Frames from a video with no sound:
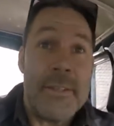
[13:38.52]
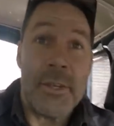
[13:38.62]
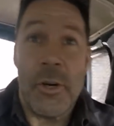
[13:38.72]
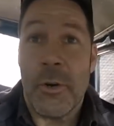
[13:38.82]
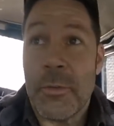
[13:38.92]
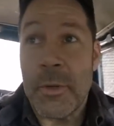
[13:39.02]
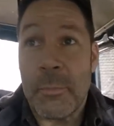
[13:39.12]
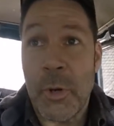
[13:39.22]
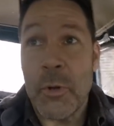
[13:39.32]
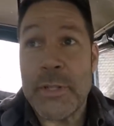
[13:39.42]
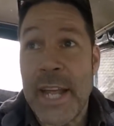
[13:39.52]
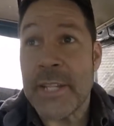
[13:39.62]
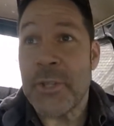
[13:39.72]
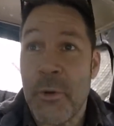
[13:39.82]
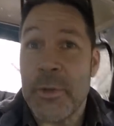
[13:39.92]
So the Pro
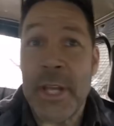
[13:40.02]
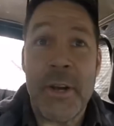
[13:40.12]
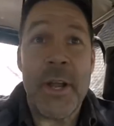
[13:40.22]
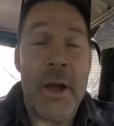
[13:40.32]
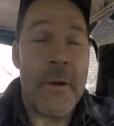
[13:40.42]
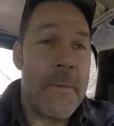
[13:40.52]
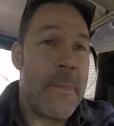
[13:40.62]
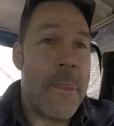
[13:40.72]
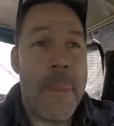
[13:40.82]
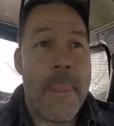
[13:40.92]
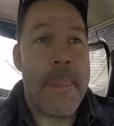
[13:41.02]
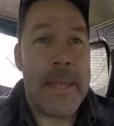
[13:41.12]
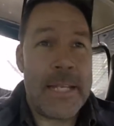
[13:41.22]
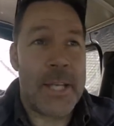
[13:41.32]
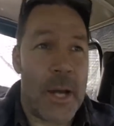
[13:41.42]
10's over there now.
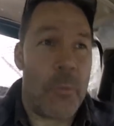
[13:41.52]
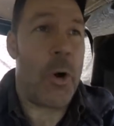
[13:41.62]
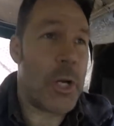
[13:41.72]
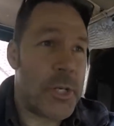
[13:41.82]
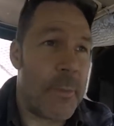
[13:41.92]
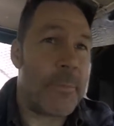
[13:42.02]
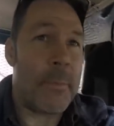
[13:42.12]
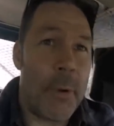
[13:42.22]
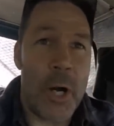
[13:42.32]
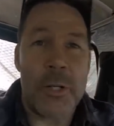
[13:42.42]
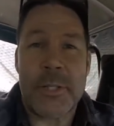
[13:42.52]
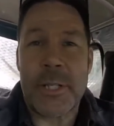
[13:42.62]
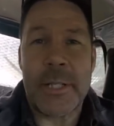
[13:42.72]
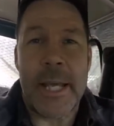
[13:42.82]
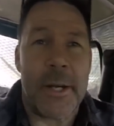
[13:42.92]
He's got to wash up the
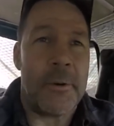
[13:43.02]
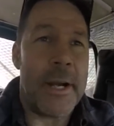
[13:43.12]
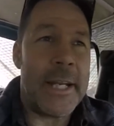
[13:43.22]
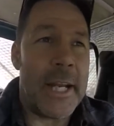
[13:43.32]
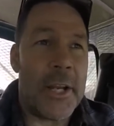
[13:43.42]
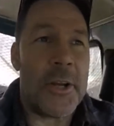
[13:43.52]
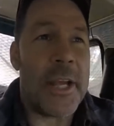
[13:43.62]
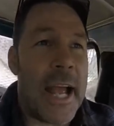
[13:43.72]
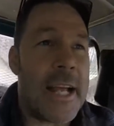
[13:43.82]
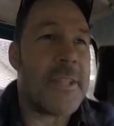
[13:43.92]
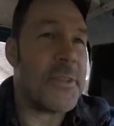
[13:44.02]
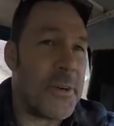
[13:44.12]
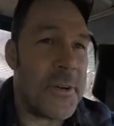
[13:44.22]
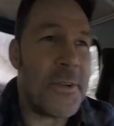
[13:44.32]
parts and get her ready to look at. So